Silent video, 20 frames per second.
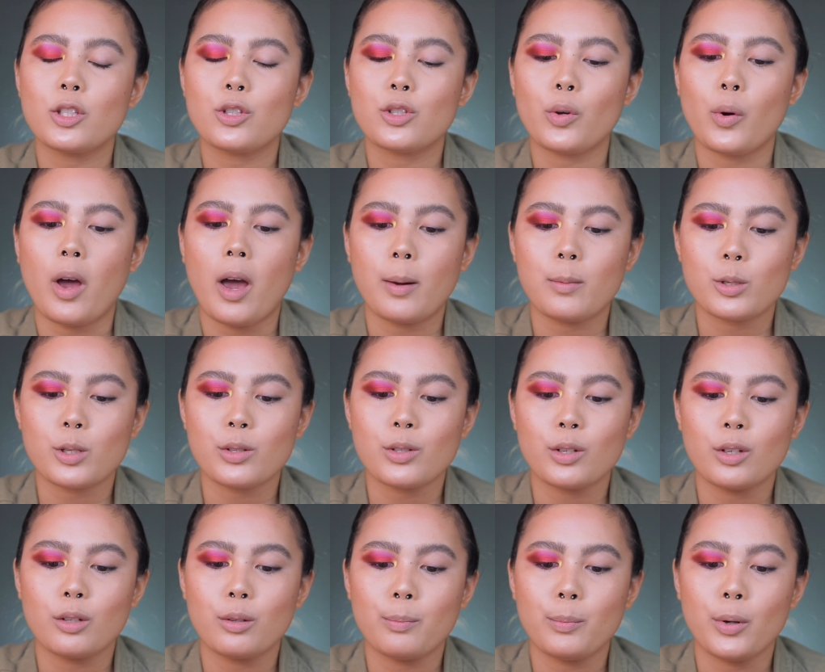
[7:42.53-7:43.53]
so I'm
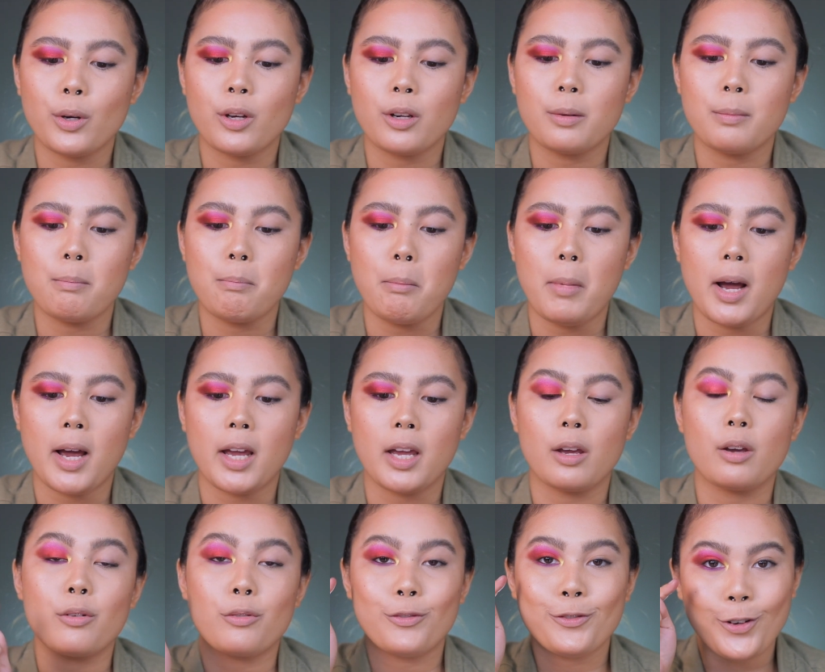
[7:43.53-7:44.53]
just gonna put
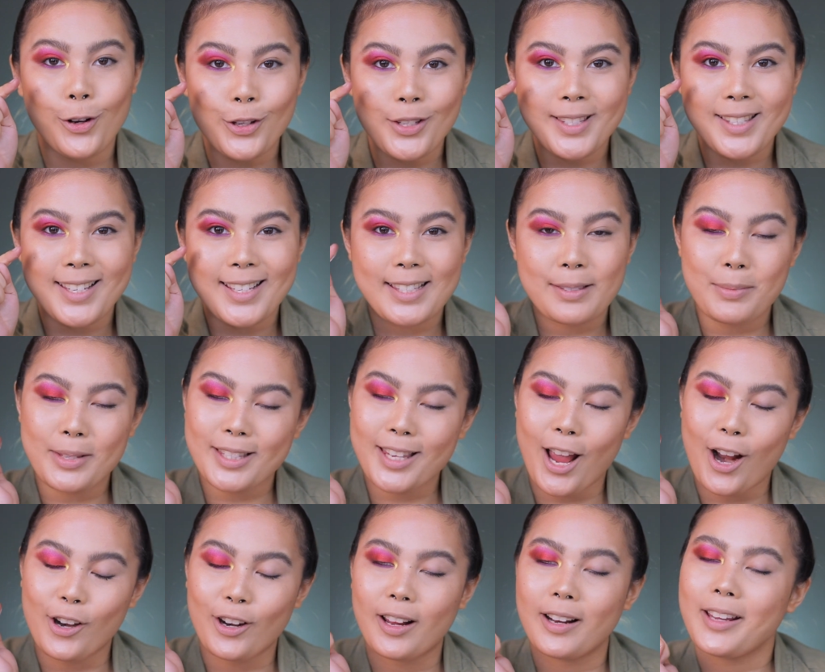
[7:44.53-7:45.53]
my Fall Season
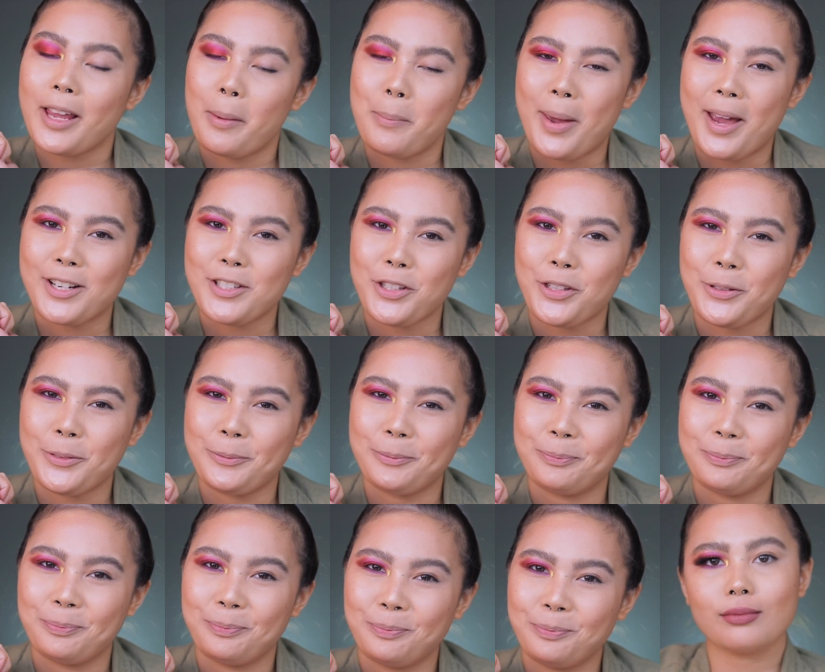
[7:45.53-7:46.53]
mascara and get back to
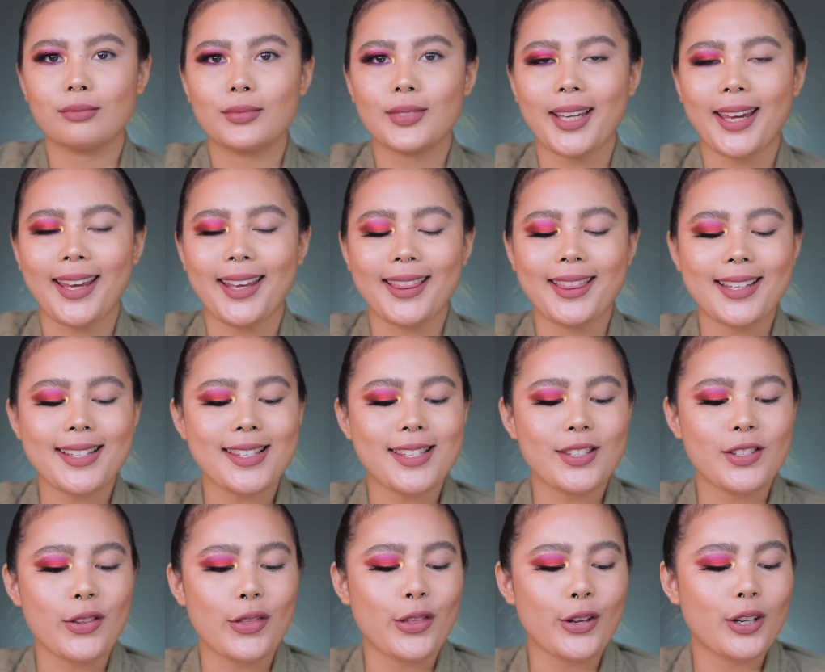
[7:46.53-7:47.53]
you. And
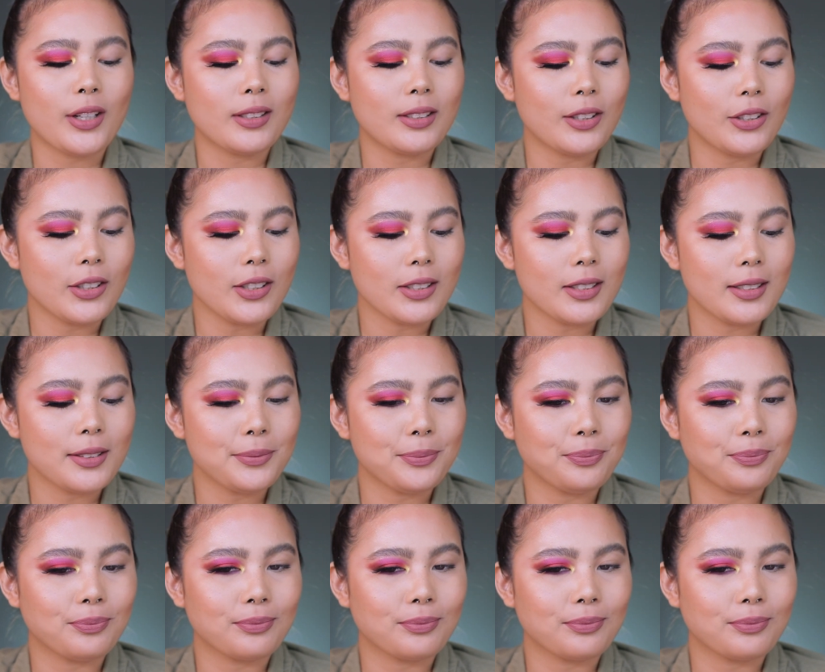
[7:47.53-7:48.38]
this is the third look.